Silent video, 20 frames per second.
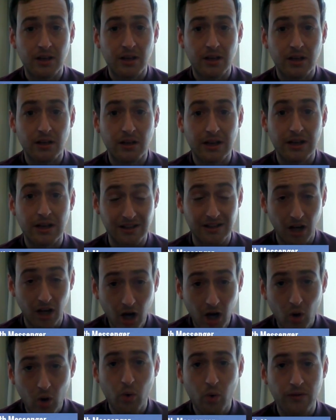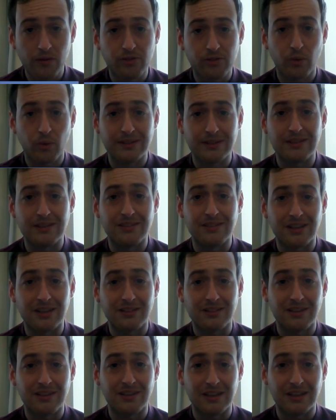in the whole of
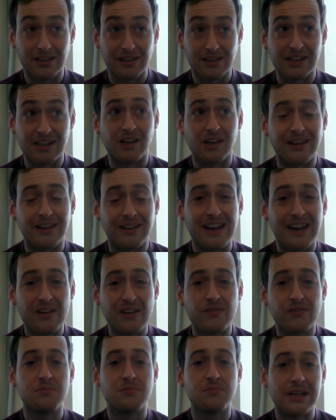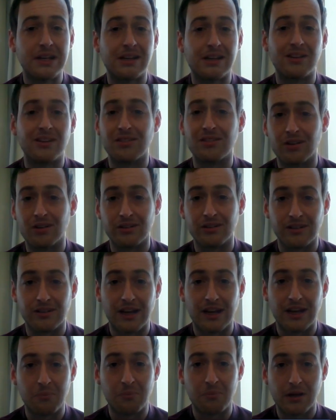2016, and he earned $11 million in that
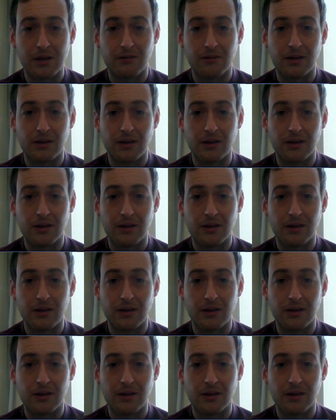period.